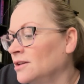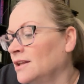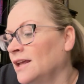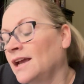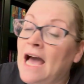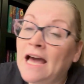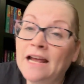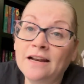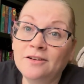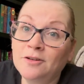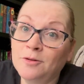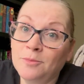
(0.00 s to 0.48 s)
Like,
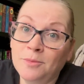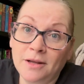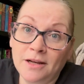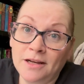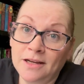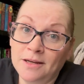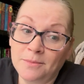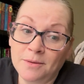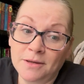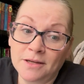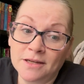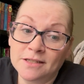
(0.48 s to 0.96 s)
I don't know about
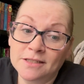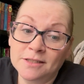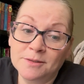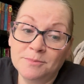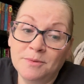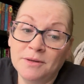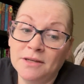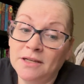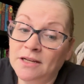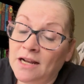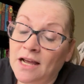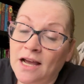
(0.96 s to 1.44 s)
anybody else,
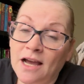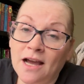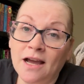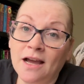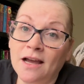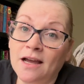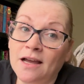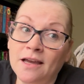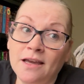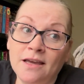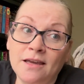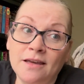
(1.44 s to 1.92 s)
but
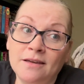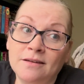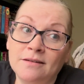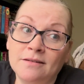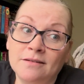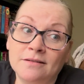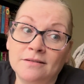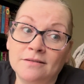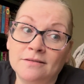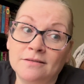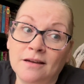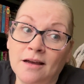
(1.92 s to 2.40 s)

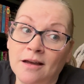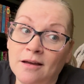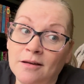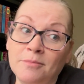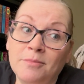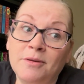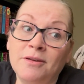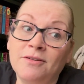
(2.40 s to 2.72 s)
I'll be